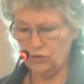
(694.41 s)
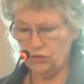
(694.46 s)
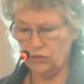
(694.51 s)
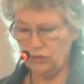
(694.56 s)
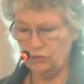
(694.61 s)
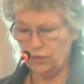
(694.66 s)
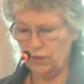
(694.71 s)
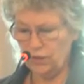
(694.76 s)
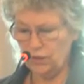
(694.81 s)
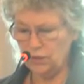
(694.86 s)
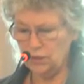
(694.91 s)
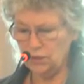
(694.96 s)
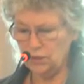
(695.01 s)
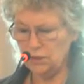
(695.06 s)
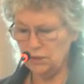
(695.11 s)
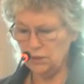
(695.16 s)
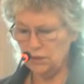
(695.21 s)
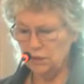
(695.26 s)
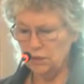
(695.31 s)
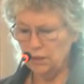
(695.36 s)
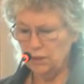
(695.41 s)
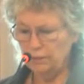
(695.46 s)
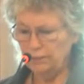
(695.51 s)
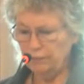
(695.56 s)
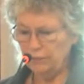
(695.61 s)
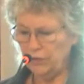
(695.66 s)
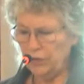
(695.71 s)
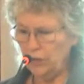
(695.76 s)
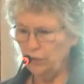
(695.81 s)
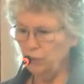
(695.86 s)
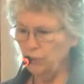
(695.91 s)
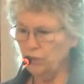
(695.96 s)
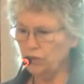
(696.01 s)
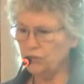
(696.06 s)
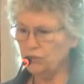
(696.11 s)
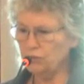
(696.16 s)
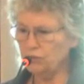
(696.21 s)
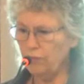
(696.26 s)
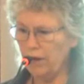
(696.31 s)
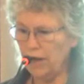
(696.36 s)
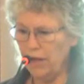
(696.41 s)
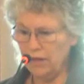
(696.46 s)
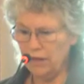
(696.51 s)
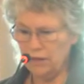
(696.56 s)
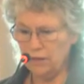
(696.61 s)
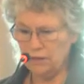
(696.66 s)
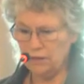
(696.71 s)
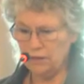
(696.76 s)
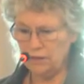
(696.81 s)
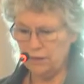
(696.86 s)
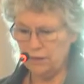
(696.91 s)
screens in which radial